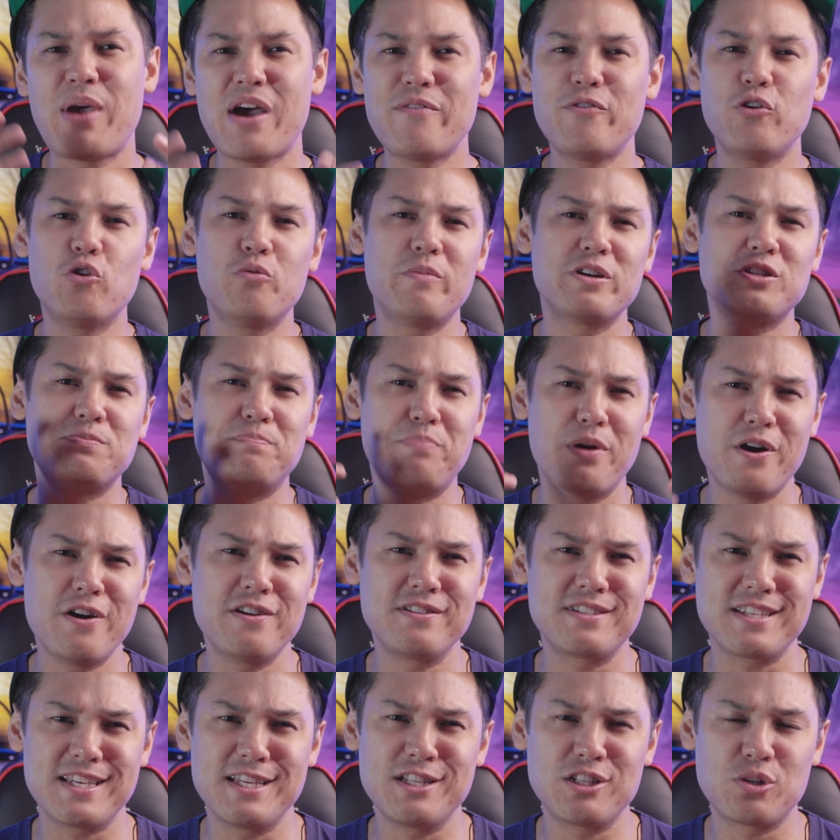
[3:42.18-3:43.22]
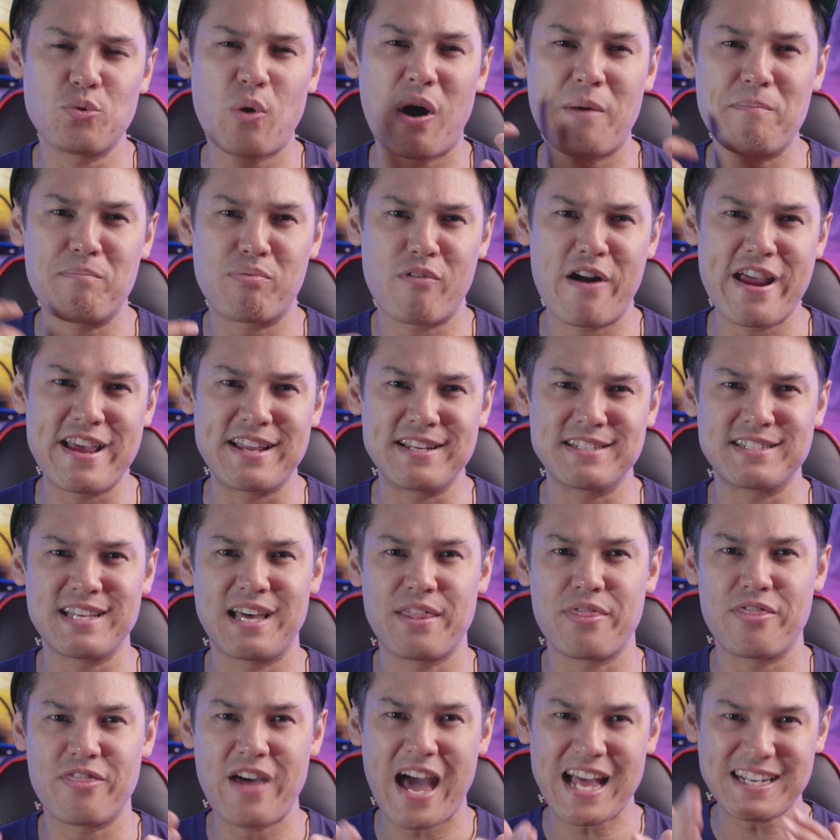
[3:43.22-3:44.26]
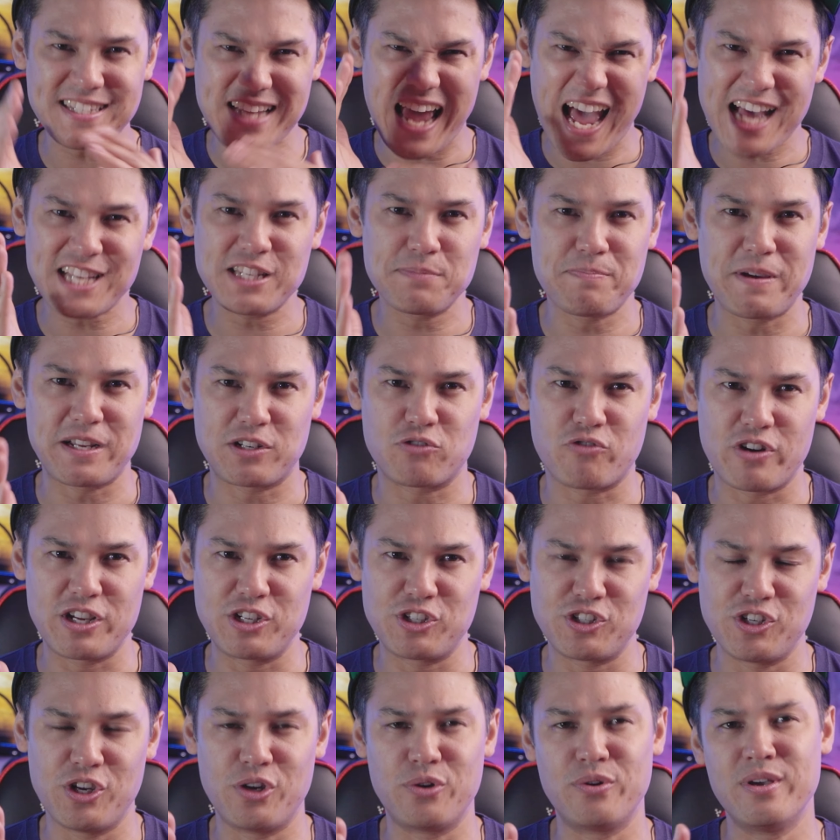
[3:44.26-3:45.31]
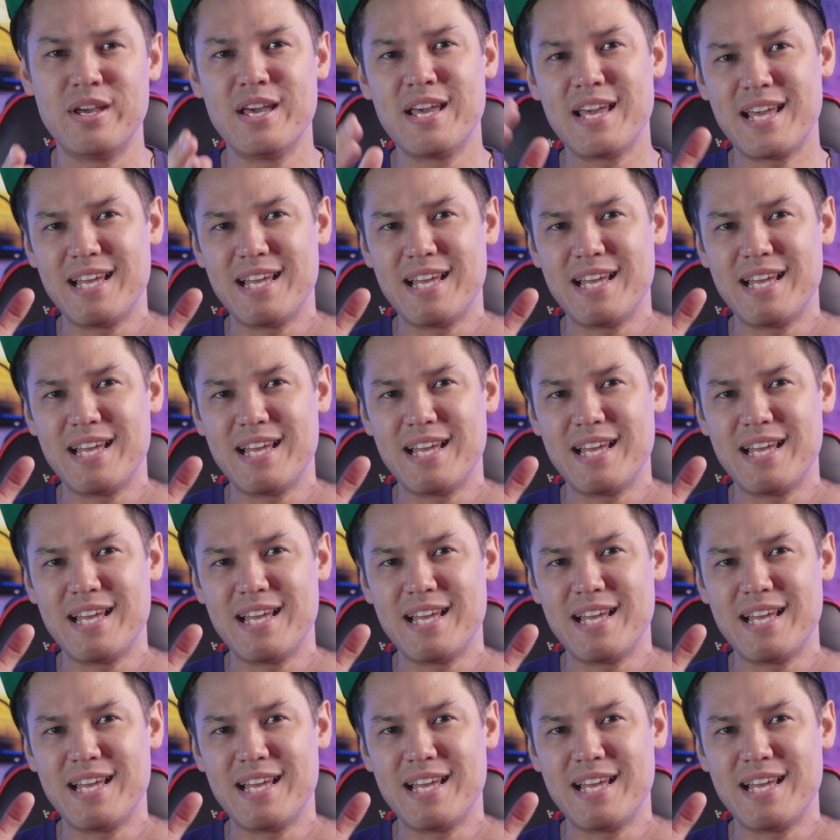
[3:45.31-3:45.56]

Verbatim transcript: we have it almost burnt into our brains that that aspect ratio